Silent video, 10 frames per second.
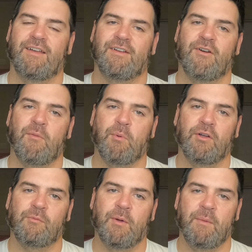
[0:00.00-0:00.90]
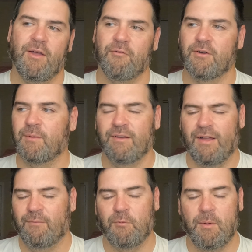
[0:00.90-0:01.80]
Garth Brooks put me over.
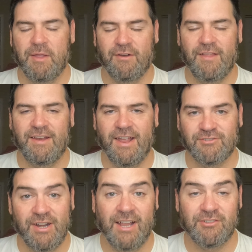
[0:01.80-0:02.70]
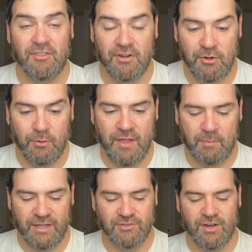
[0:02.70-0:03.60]
Well, I'm getting on that tangent. He has nothing to do with
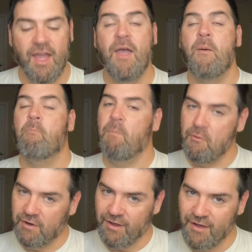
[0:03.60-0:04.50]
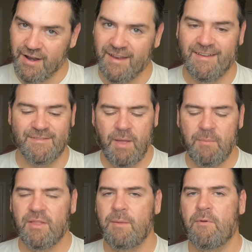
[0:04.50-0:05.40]
Appalachia. Moving on. A
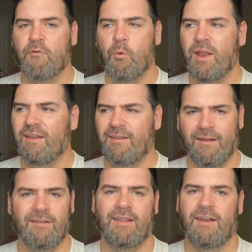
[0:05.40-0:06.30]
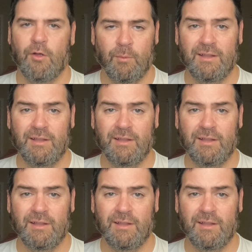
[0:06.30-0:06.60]
man by the name of Quintin Tarantino,